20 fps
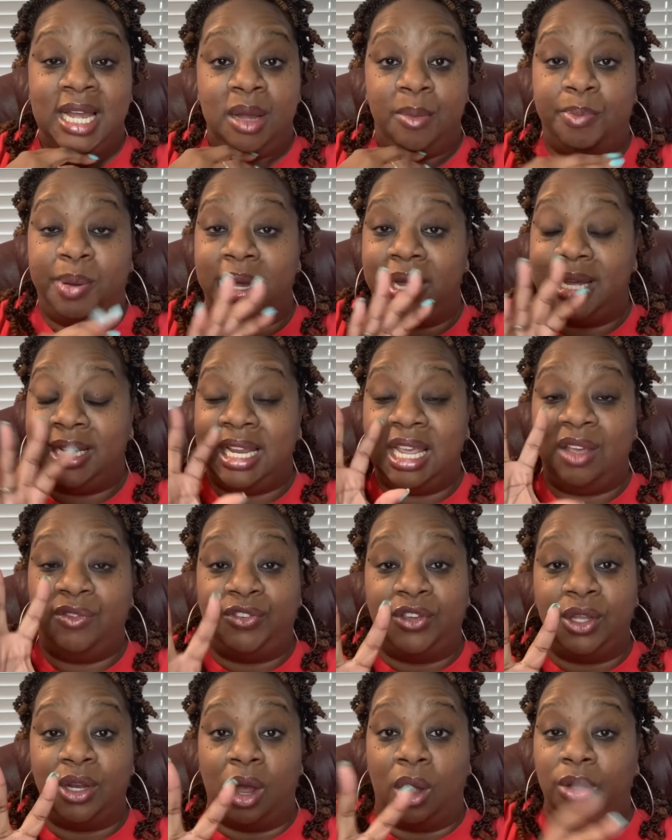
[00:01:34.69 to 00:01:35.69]
But if
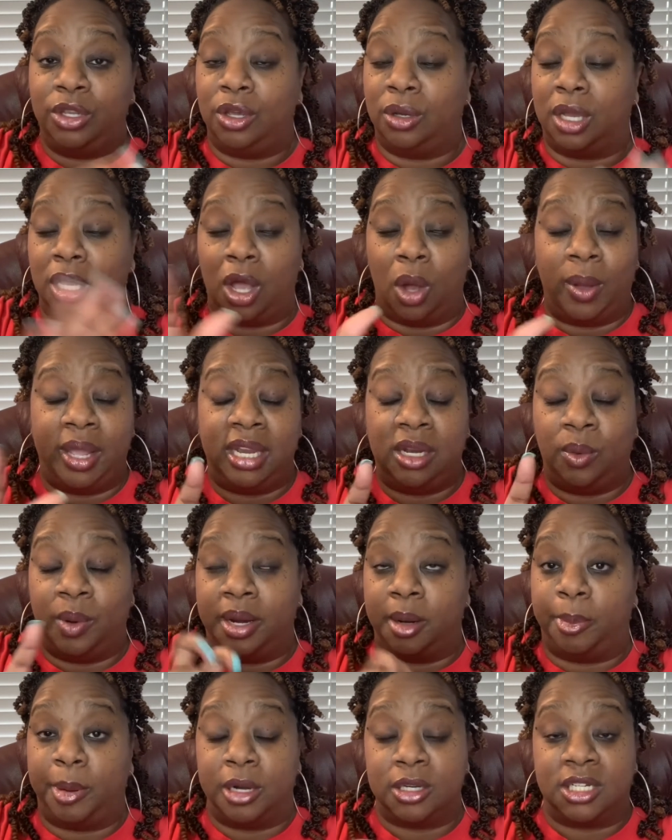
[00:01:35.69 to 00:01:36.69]
you don't, you can go anywhere
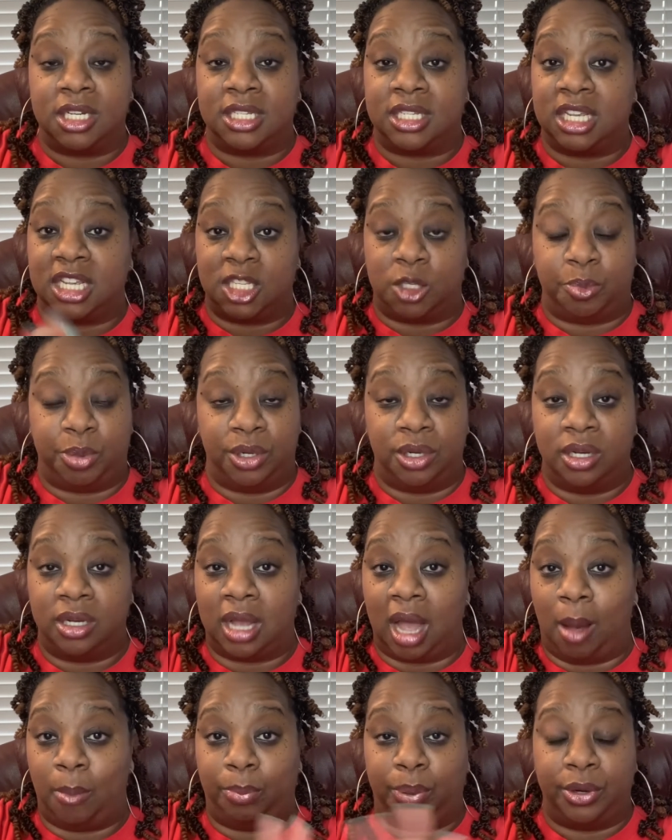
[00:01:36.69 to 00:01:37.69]
to purchase his book.
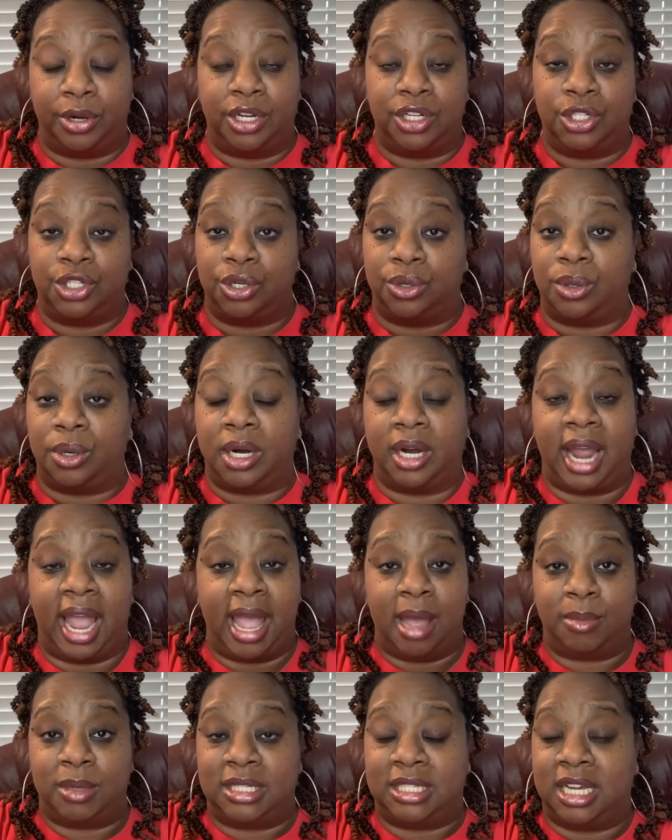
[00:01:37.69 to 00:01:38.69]
I'm pretty sure
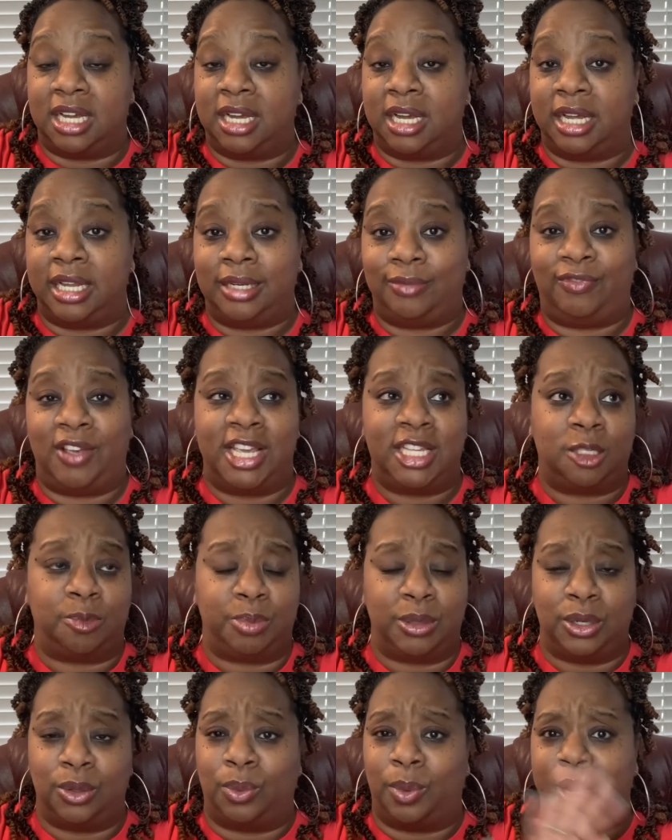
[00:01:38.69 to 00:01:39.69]
Amazon,
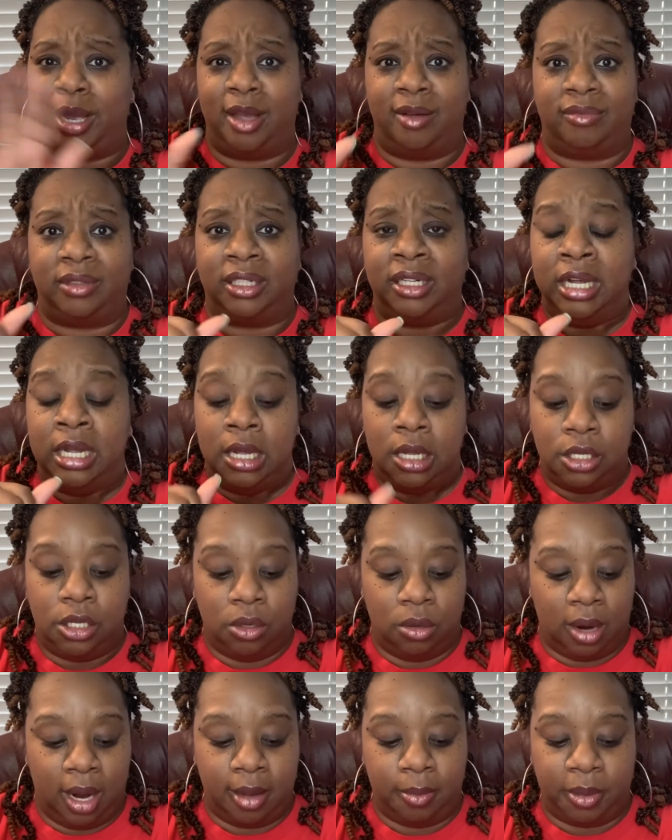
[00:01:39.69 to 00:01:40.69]
Facebook, wherever,
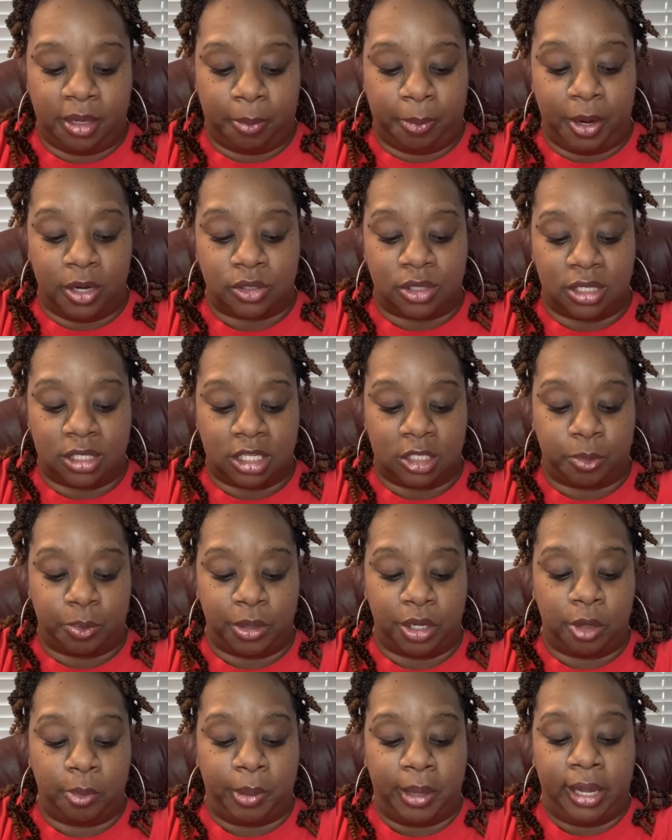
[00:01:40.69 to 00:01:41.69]
you're able to purchase his
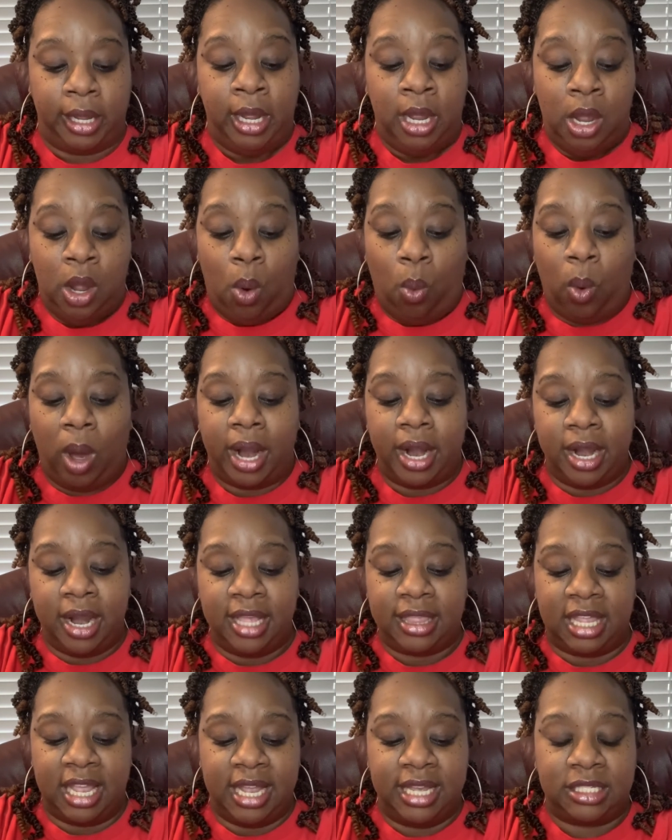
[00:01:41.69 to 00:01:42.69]
book. But one of the
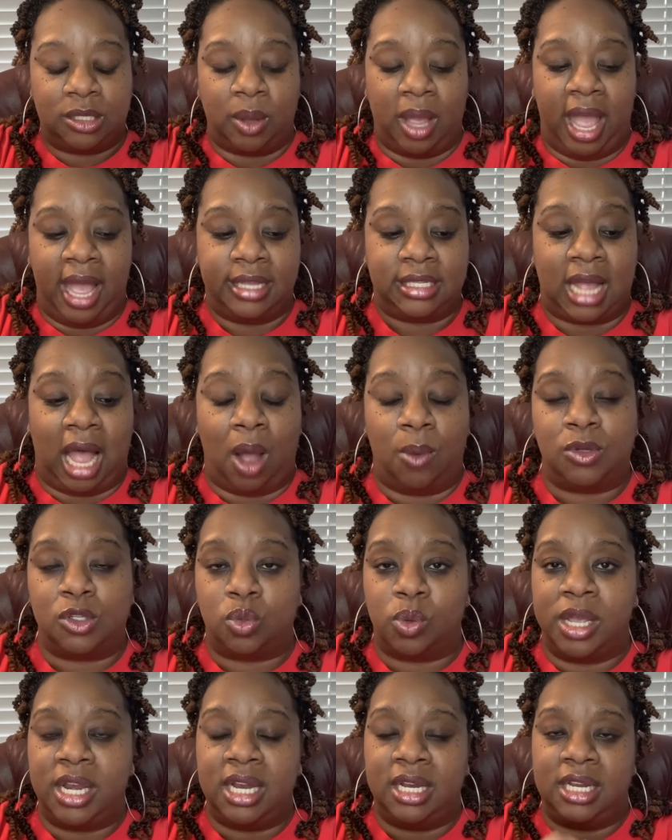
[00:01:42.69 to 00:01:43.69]
things, as I was
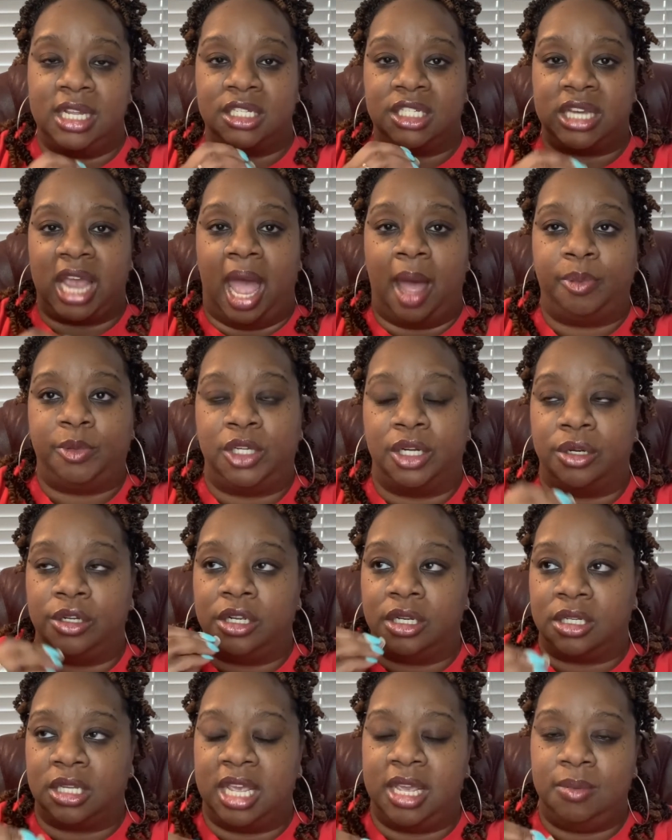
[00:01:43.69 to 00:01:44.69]
reading this chapter,
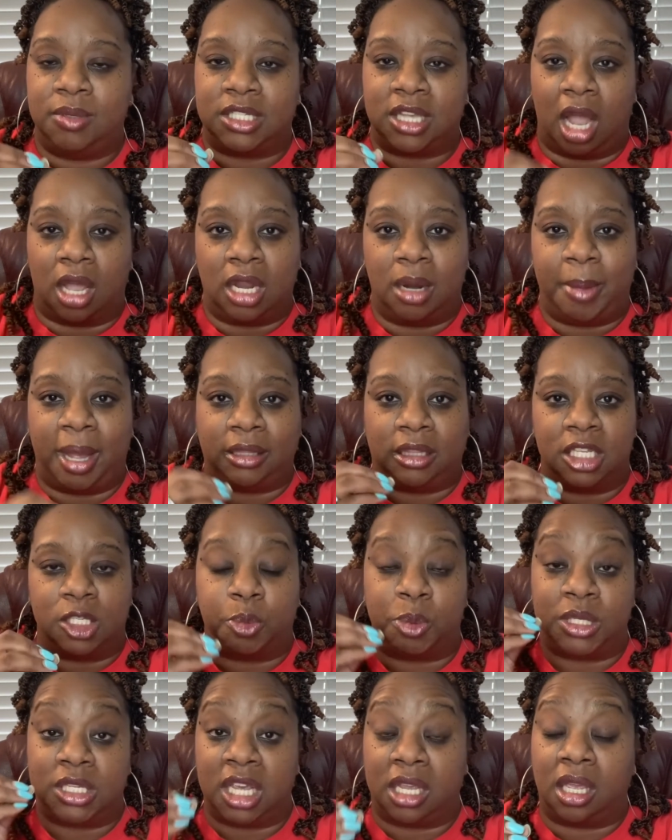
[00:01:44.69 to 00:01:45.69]
he was talking about this
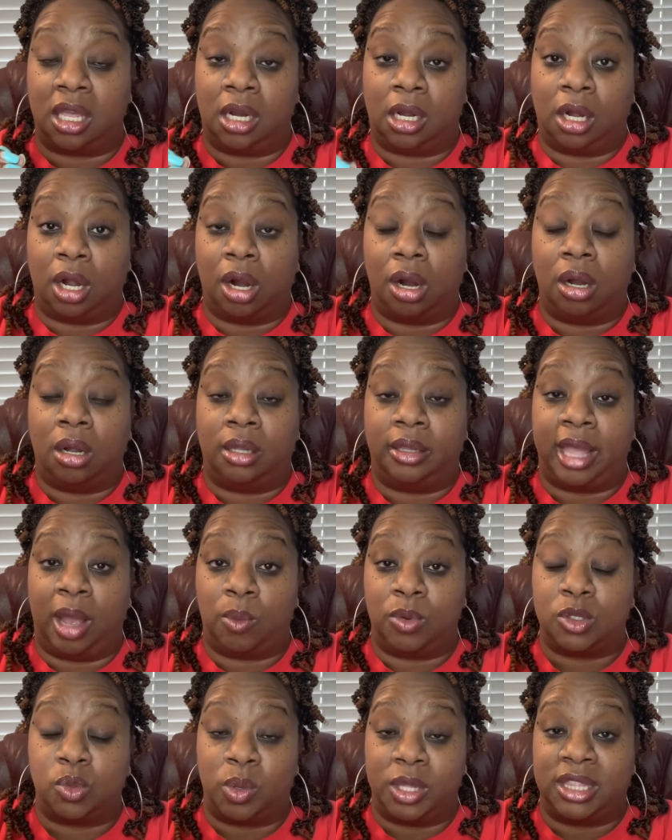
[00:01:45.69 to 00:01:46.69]
particular girl that
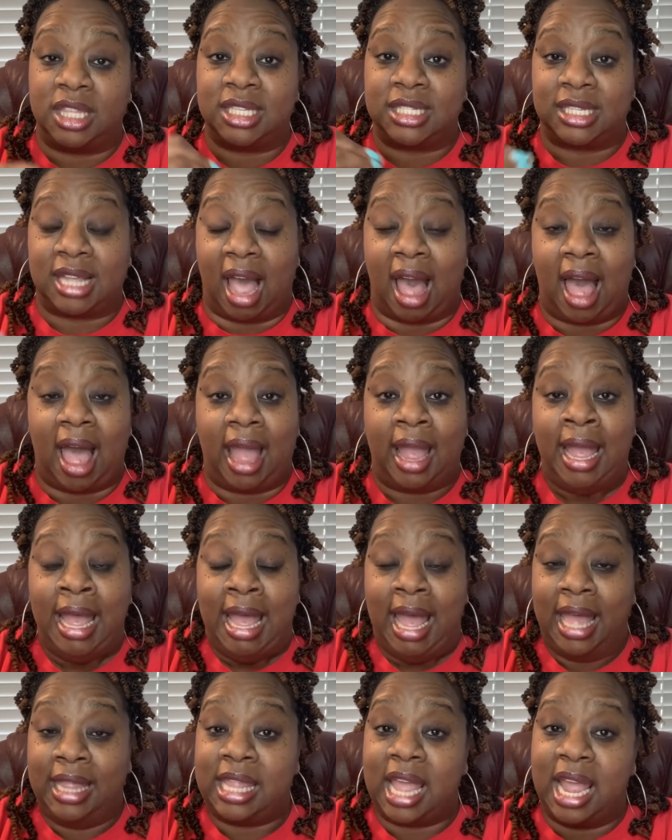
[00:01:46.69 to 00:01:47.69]
was with this guy,
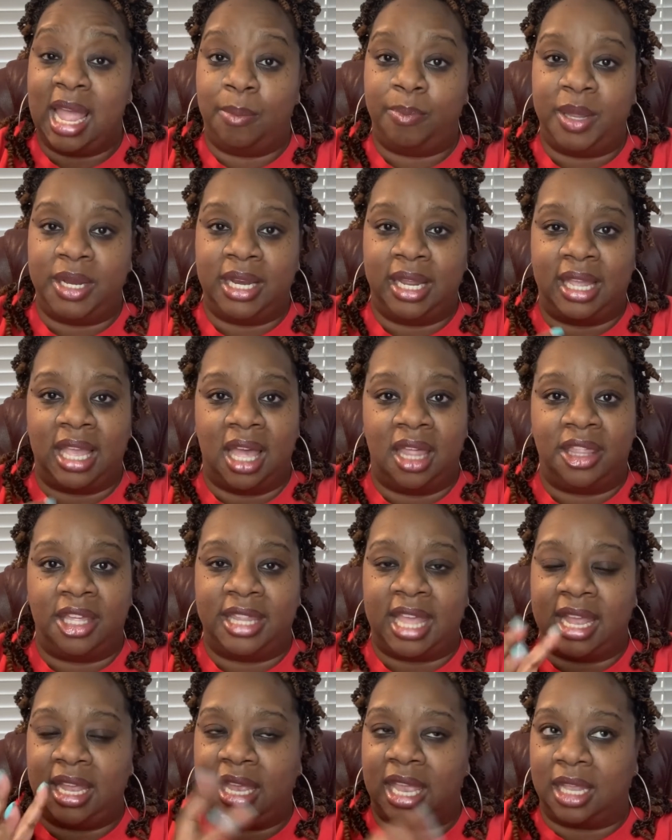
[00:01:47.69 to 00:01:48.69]
and they had been together.
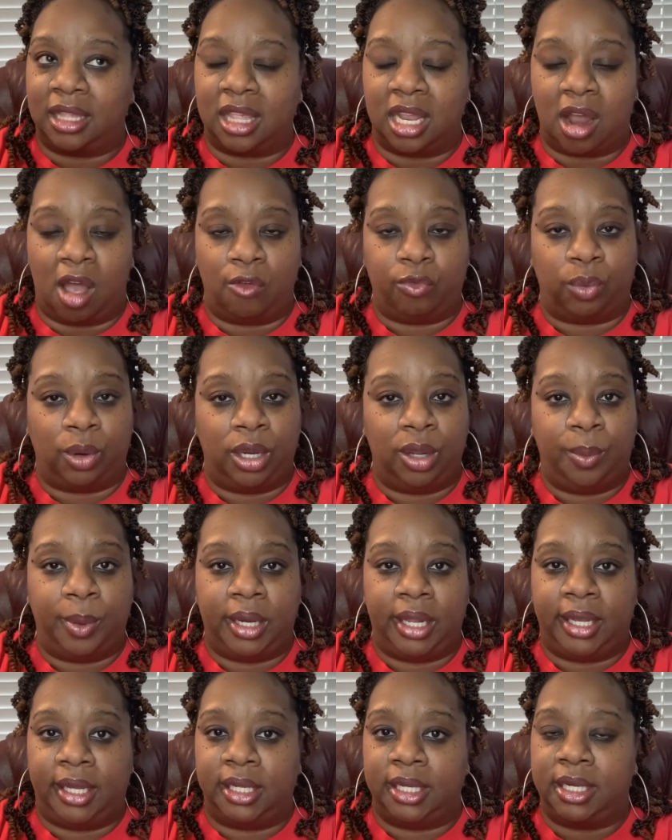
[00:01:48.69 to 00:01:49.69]
They kicked it off really,
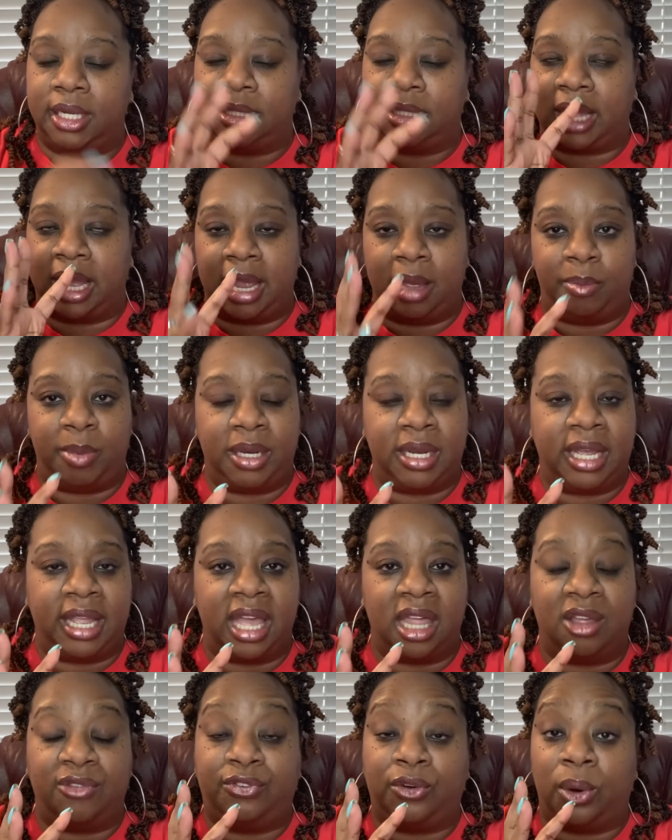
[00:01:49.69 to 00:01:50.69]
really good. They had been
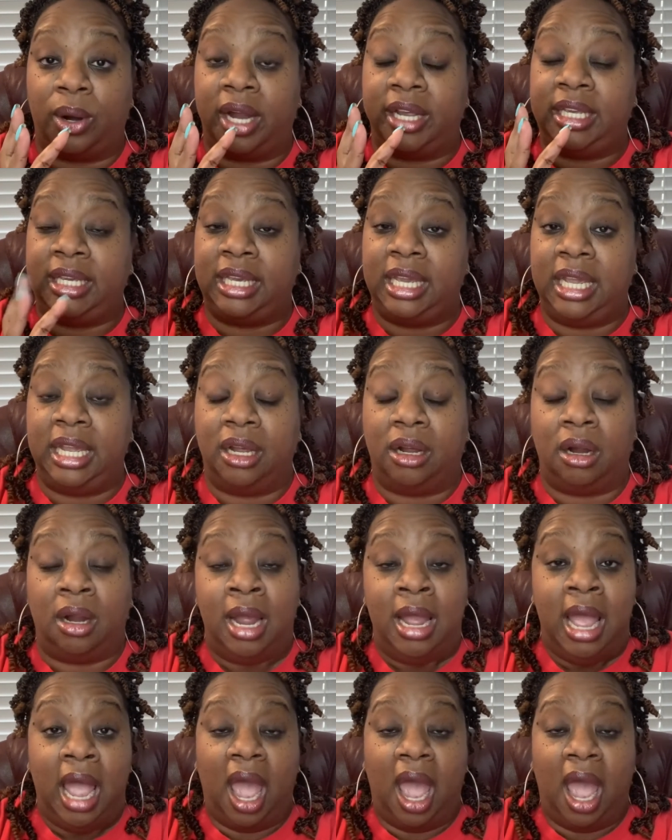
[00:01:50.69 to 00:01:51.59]
together for a year.